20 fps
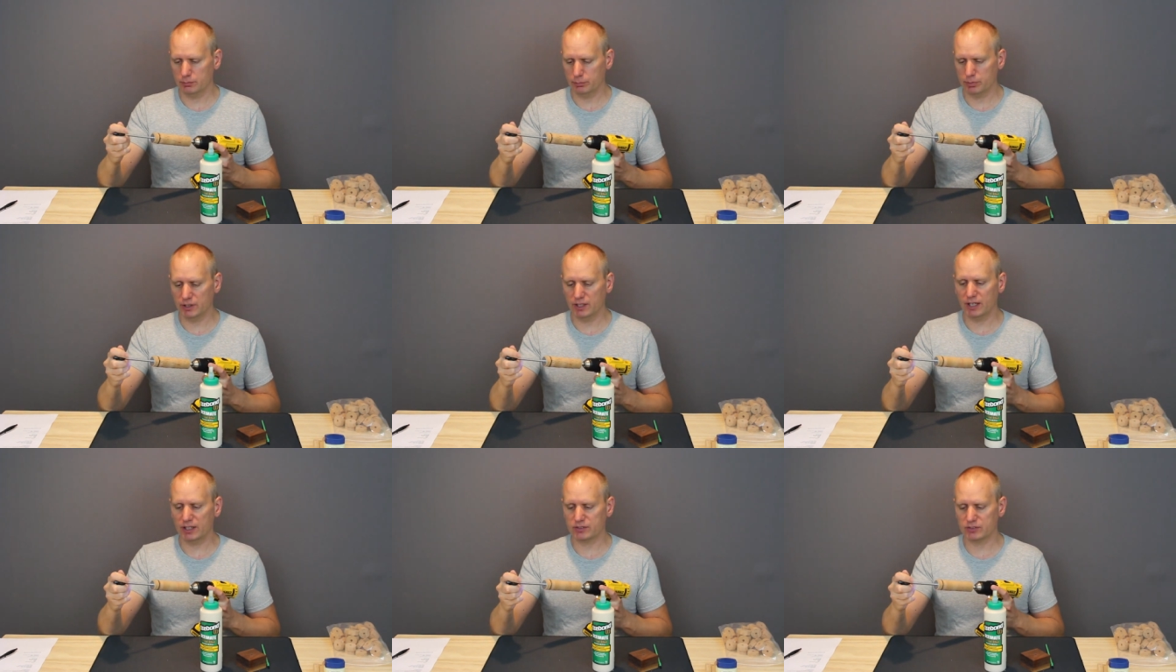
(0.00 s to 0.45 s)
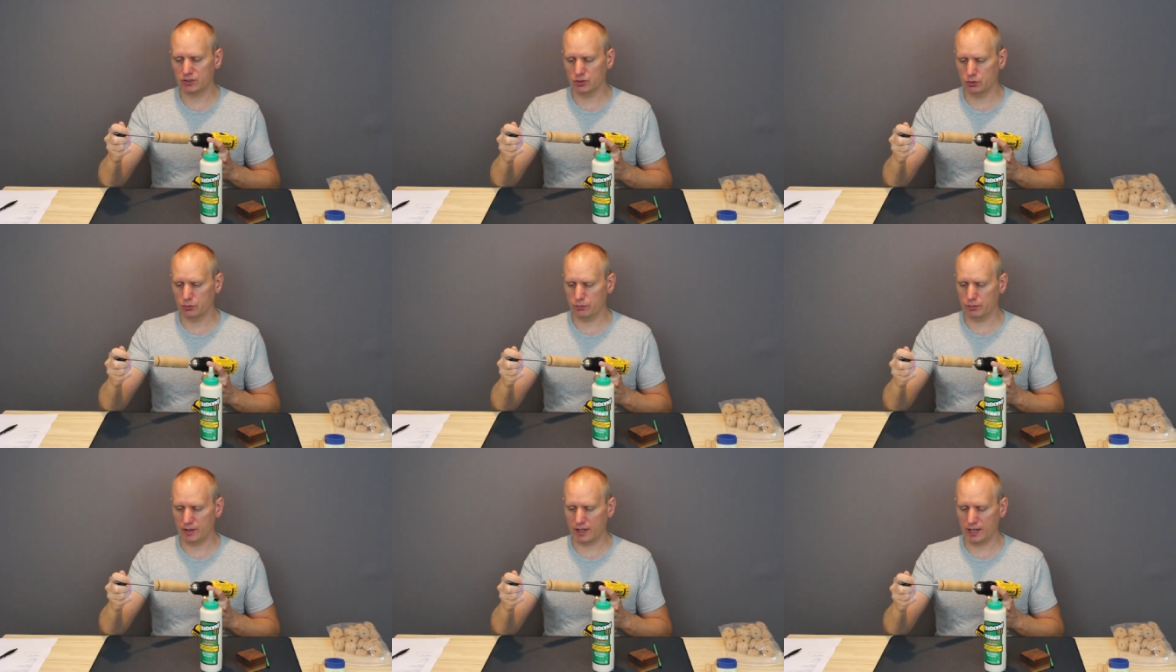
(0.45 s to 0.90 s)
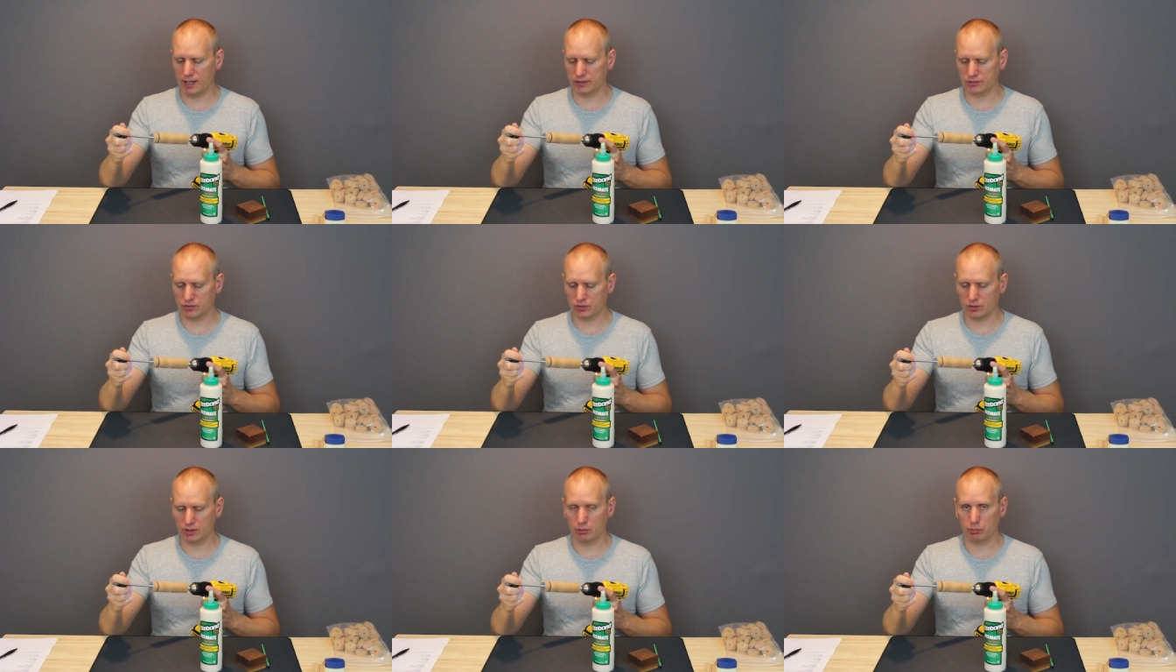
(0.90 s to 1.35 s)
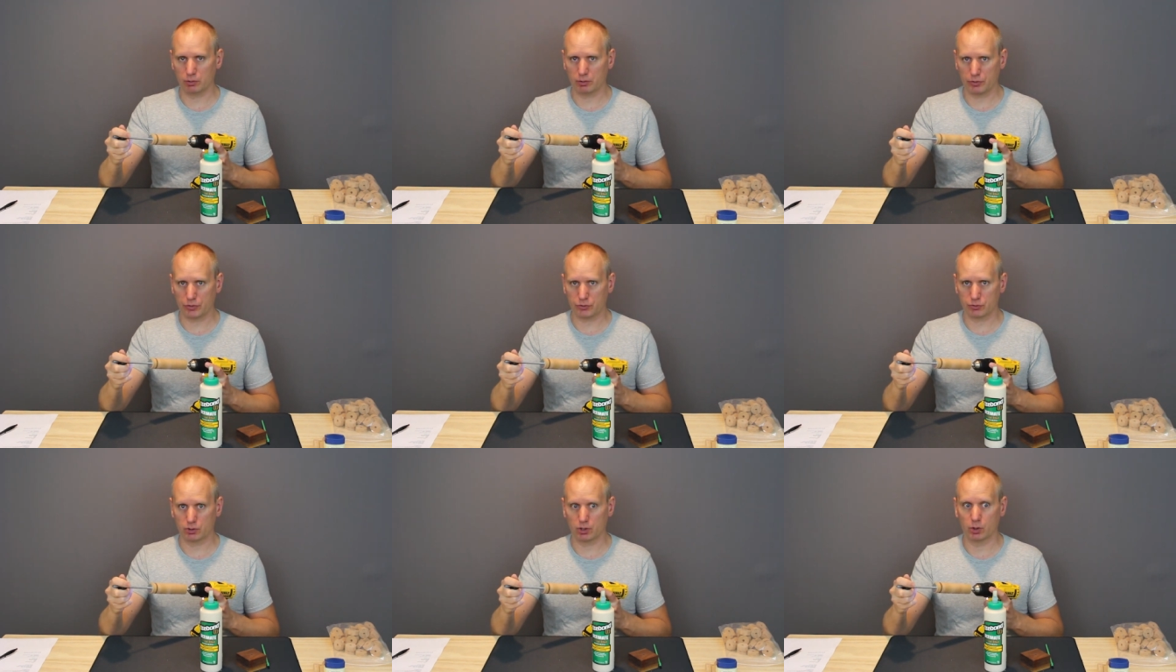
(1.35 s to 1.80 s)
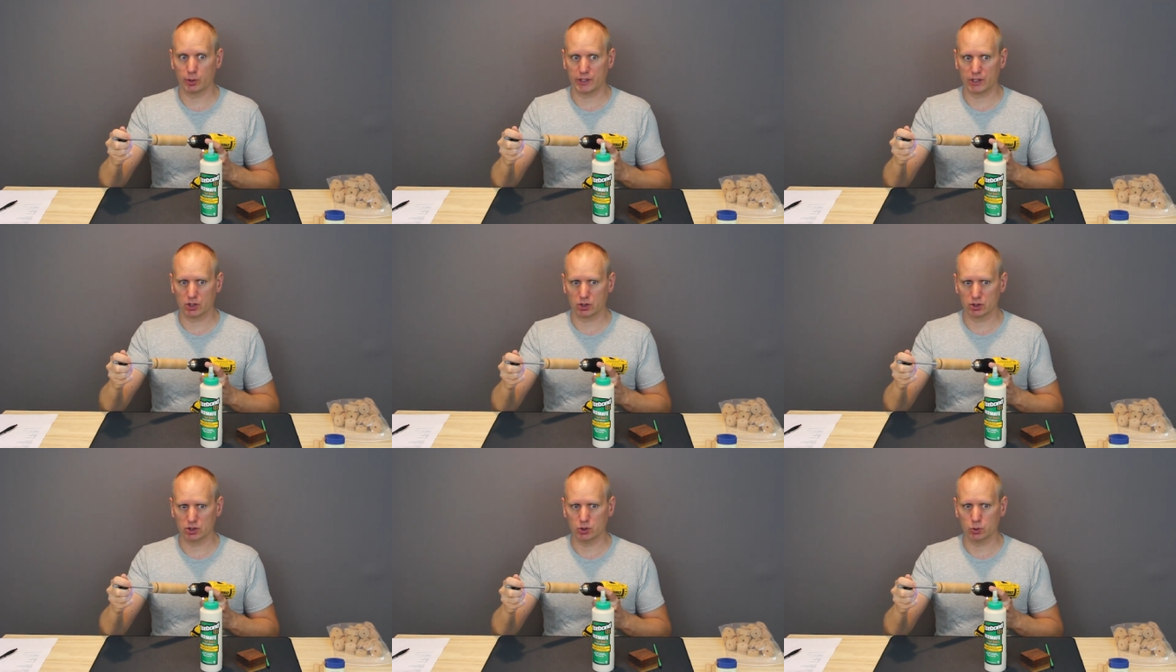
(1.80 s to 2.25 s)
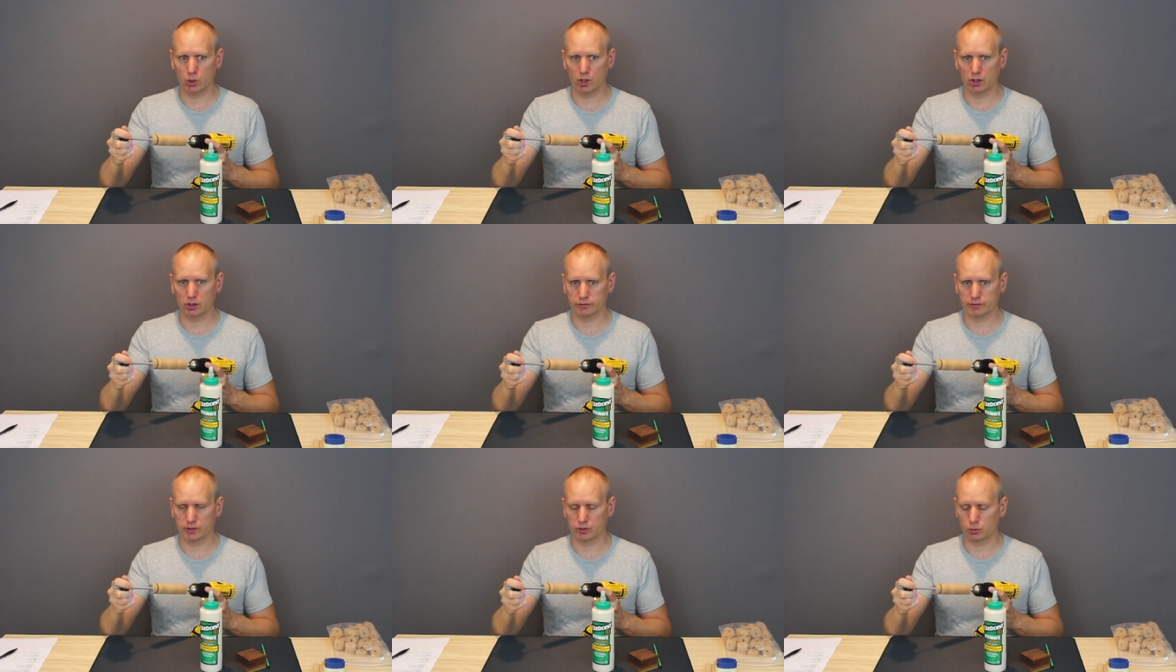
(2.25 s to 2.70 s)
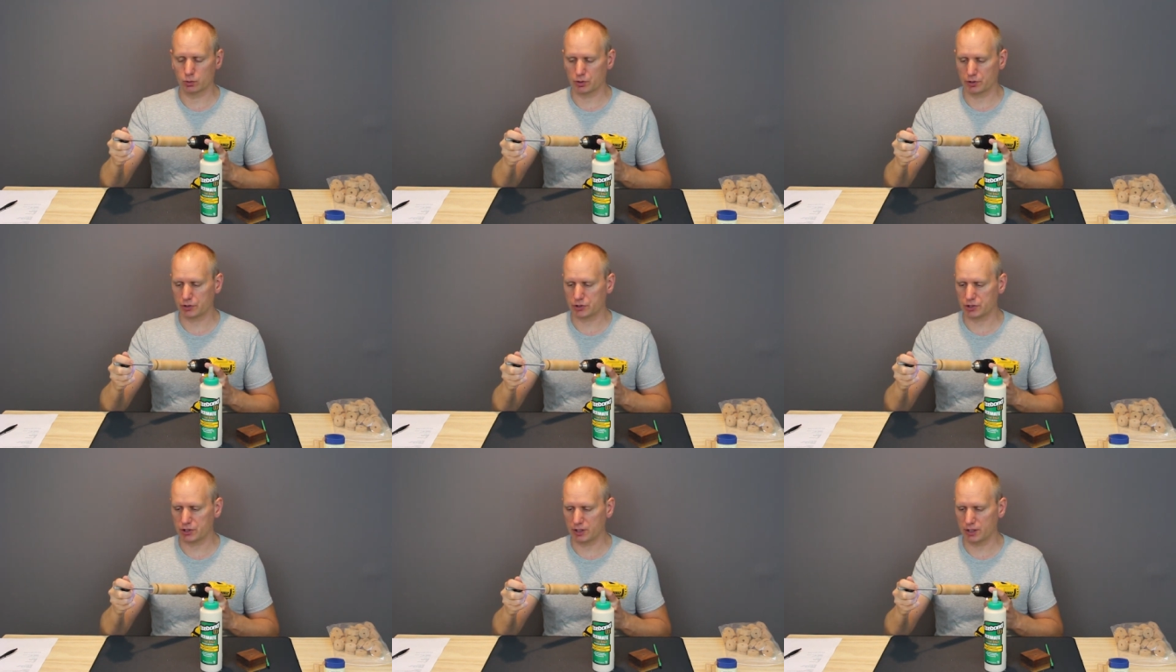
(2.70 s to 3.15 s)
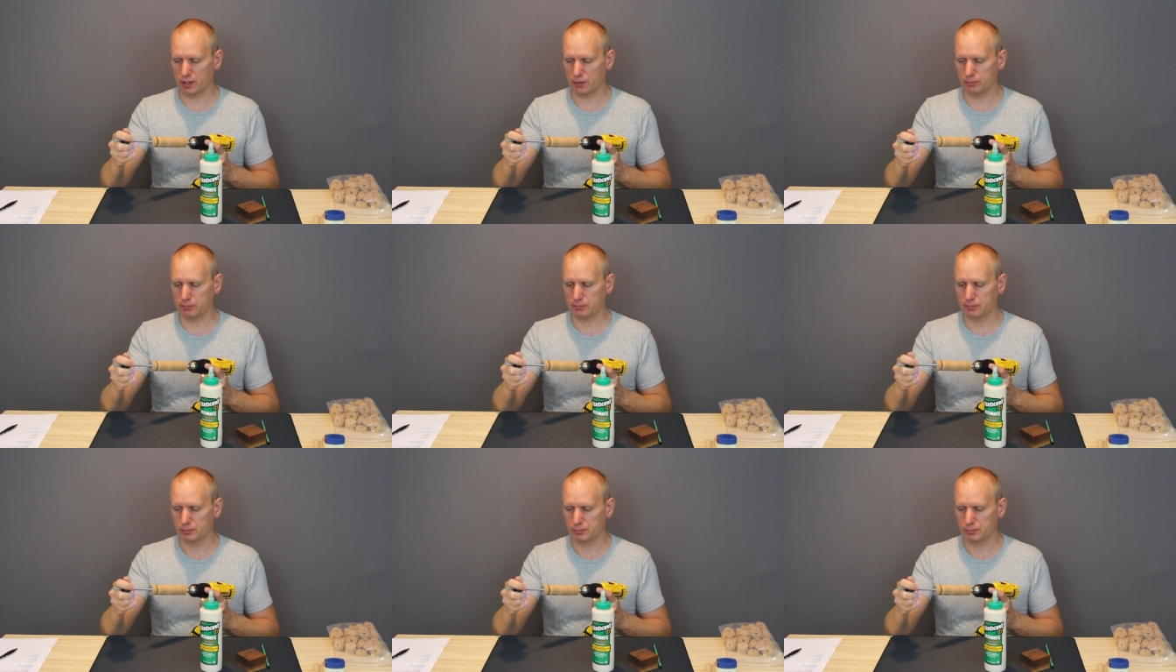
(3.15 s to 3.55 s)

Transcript: but not too fast, so that we're throwing glue all over the workshop.